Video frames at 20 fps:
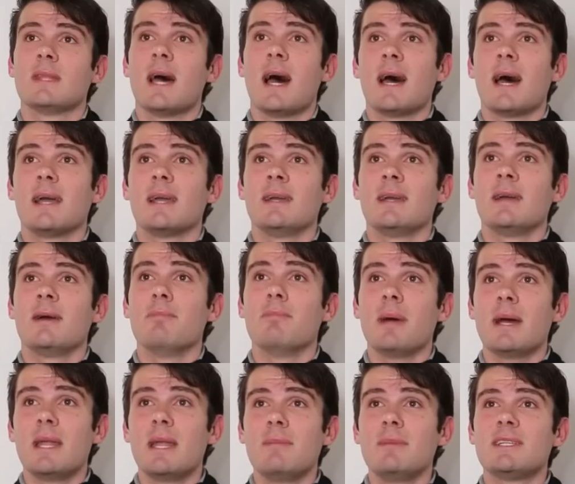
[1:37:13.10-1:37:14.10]
Hi,
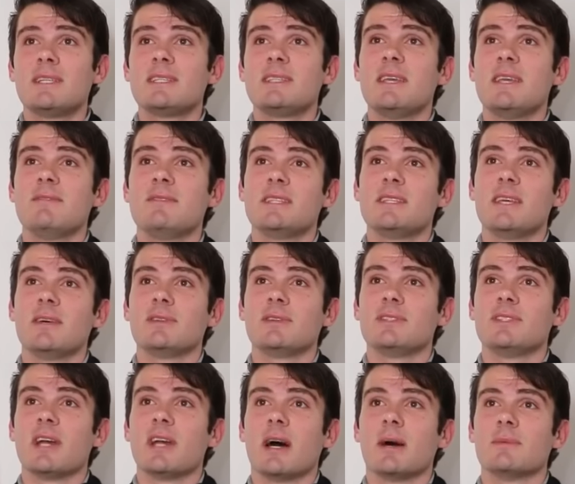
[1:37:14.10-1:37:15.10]
my name is Steve
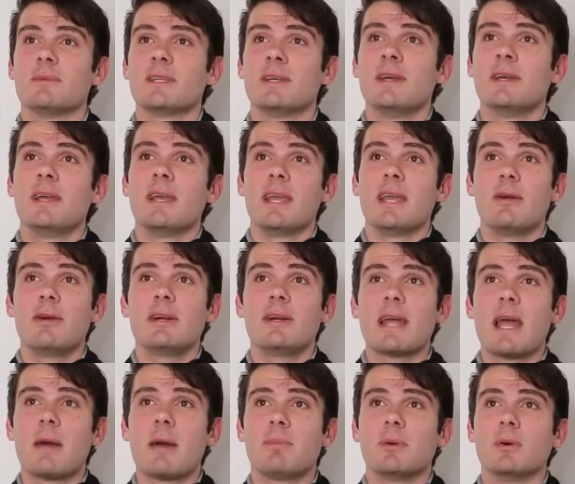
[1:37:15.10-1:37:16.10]
Steals Jobs. Here
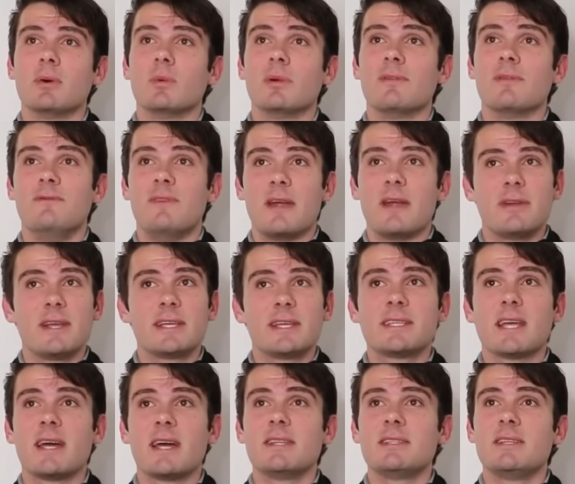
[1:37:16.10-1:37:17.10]
at Apple, we're very
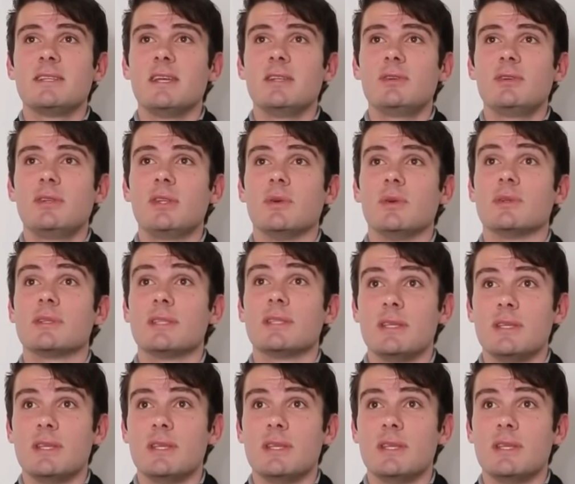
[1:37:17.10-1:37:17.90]
excited to introduce the